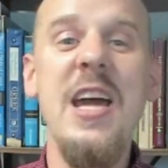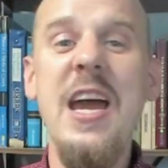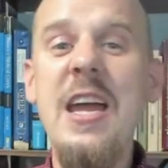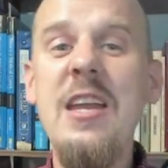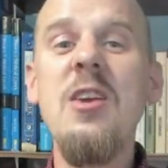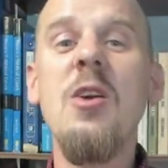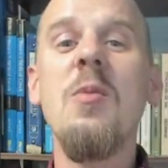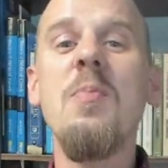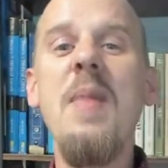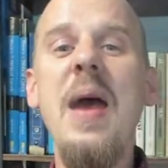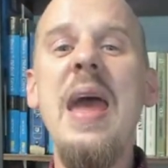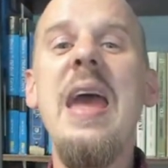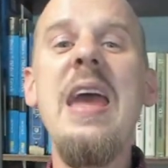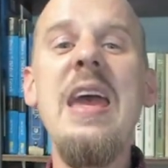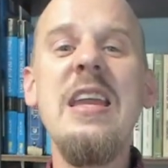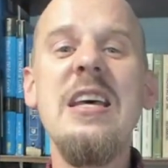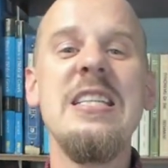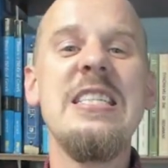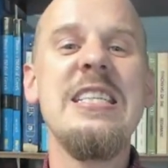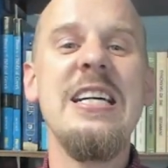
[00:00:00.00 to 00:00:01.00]
and you're
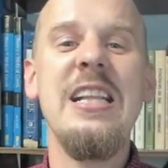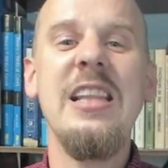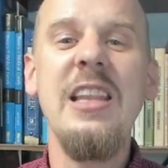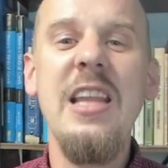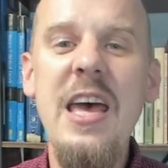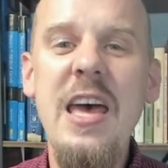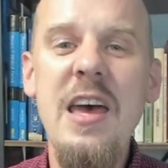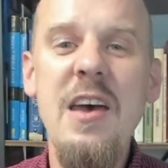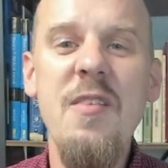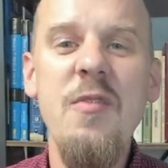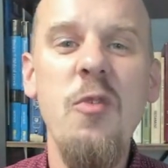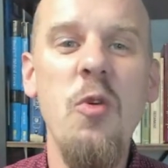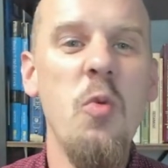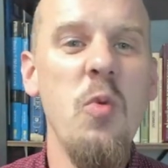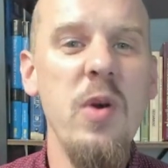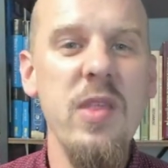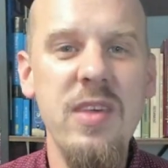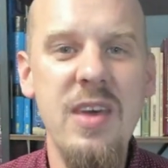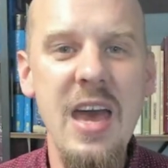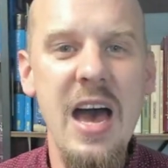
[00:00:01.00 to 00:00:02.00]
made to live
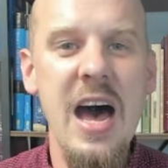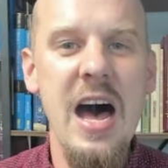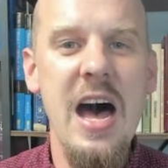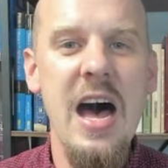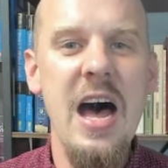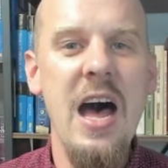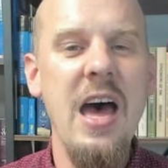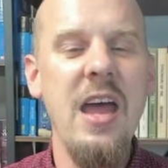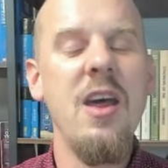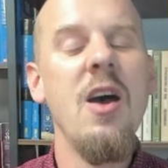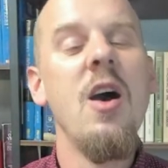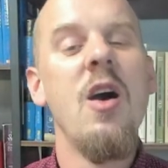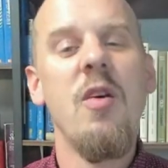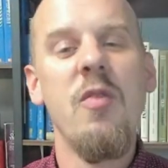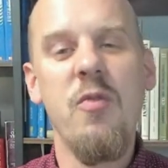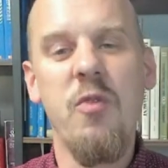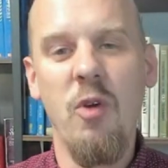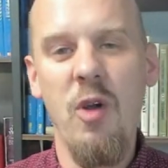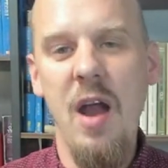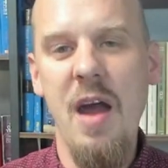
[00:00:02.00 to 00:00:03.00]
with God
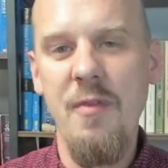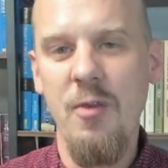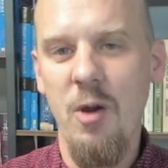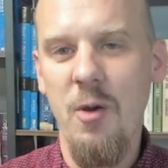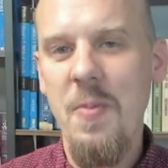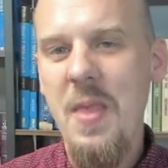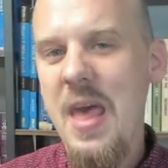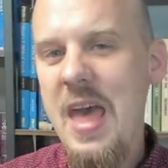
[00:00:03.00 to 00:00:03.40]
forever.